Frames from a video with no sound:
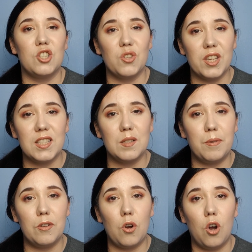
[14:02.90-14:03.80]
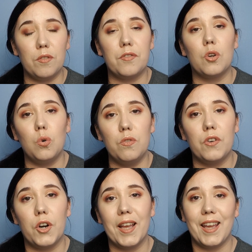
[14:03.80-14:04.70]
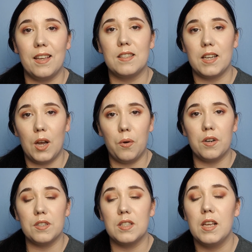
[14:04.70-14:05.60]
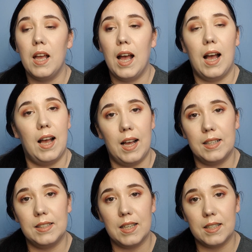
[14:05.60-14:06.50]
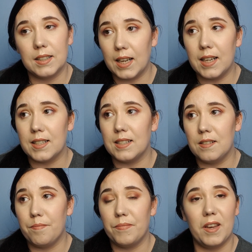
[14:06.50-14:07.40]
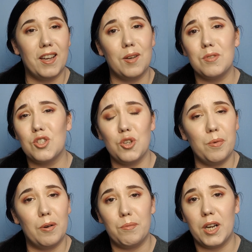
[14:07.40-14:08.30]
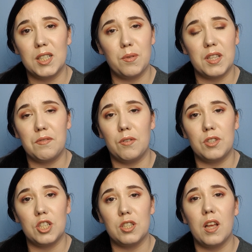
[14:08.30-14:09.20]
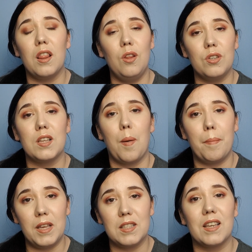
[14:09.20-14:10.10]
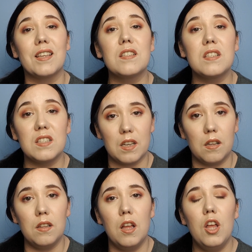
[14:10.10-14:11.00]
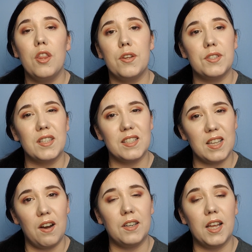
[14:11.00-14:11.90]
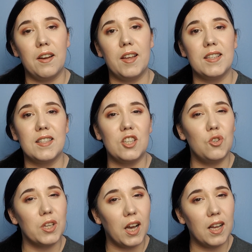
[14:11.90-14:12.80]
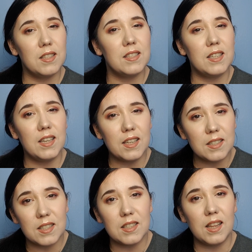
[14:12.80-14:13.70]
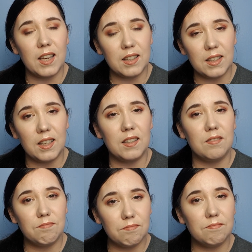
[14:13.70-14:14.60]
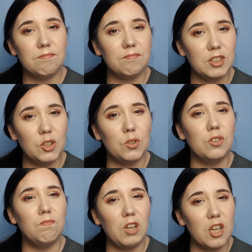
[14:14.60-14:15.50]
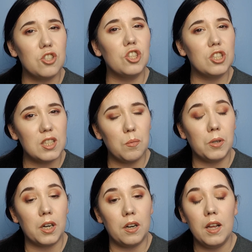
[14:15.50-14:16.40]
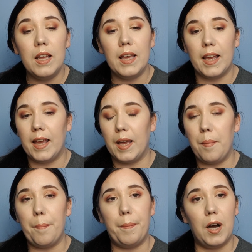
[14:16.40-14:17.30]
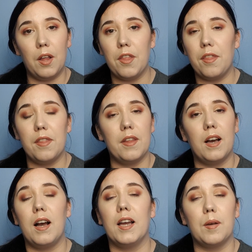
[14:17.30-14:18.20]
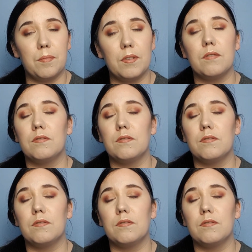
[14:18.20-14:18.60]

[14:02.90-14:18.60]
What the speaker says: So this has been on for over 8 hours. And guys, I am super impressed with this foundation. It looks amazing still. There's certain areas that you can see are slightly, you know, not as good as they were, but other than that I am,